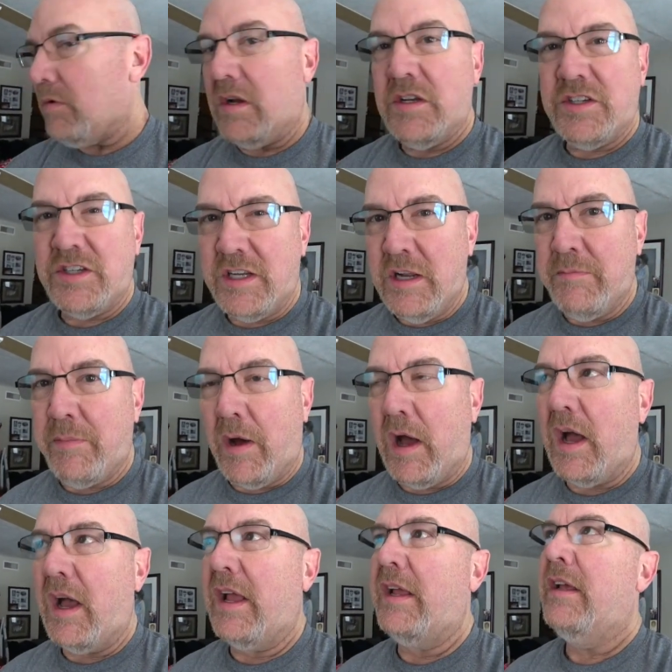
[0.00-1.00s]
one. She did
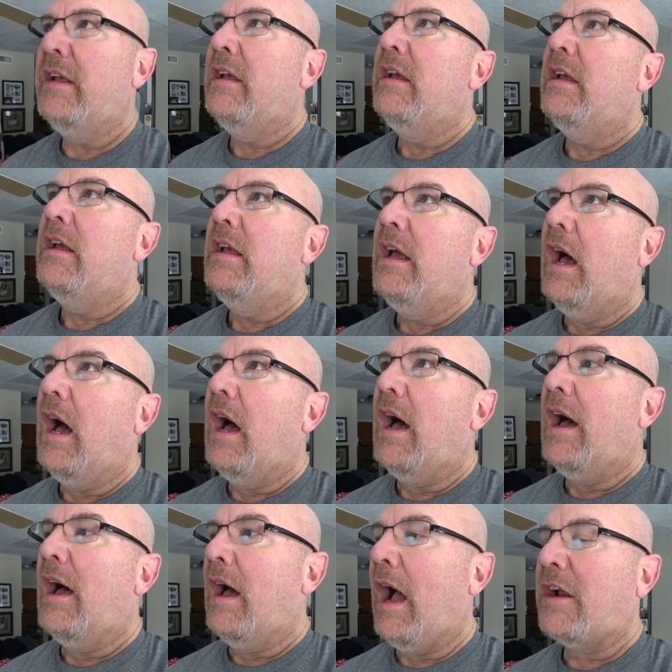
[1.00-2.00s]
buy,
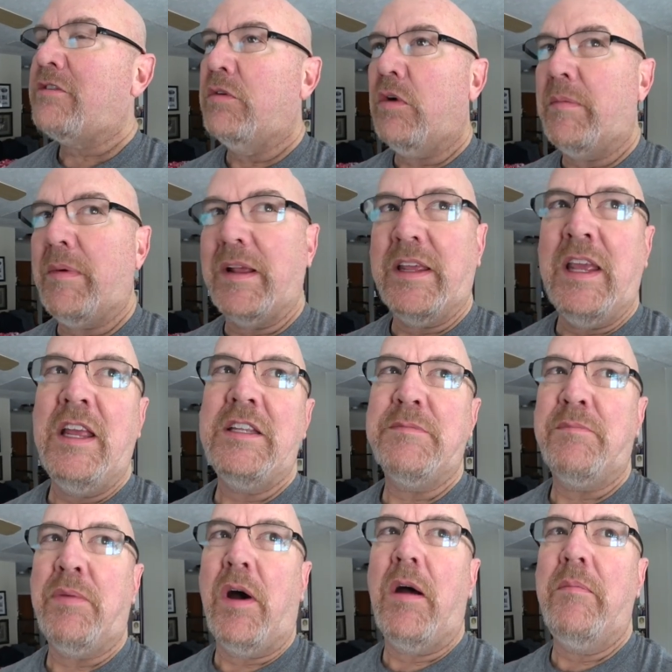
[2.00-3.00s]
actually one of my kids
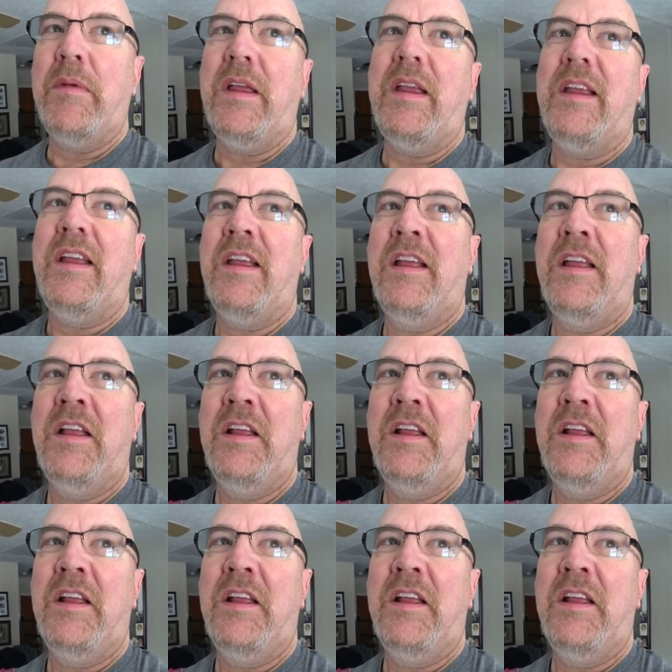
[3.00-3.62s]
bought me